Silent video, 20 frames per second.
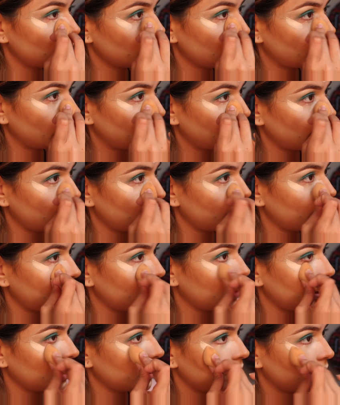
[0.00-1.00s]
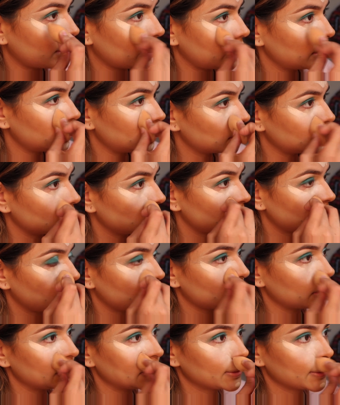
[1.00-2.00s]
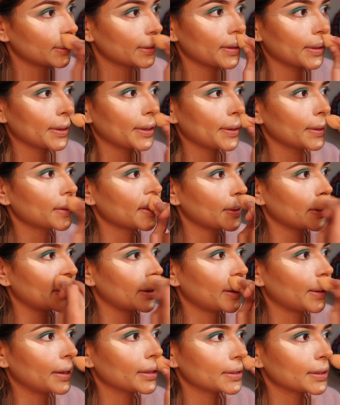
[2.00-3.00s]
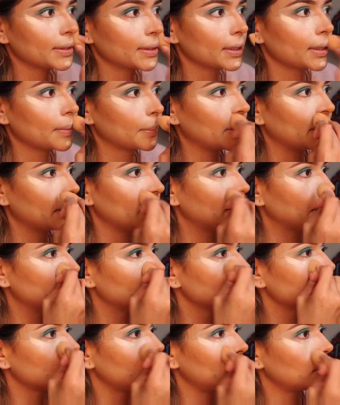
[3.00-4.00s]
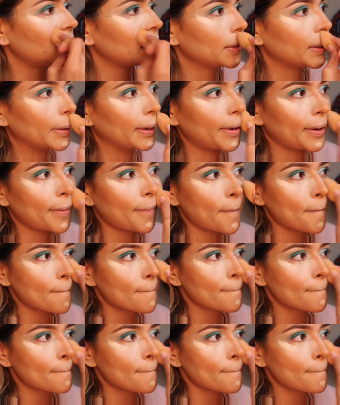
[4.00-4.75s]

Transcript: one of my favorites recently that I had to get my hands on.